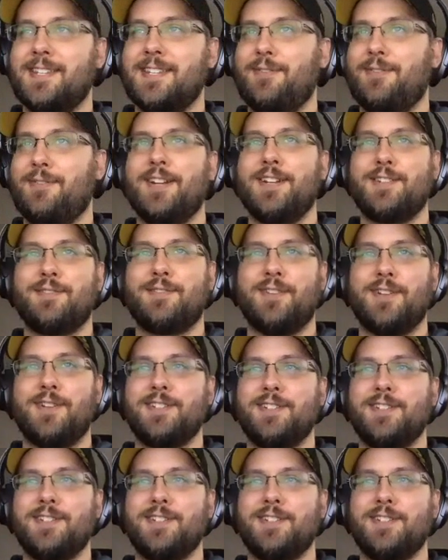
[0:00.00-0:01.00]
finished
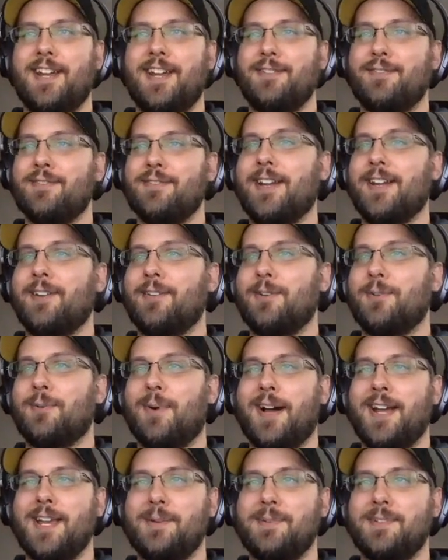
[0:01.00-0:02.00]
version that I have. I don't know
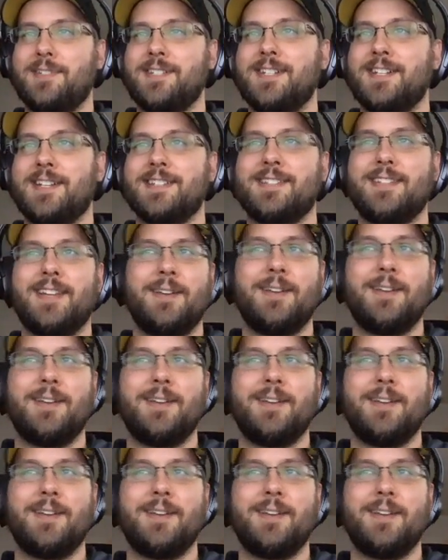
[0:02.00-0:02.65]
why you would suggest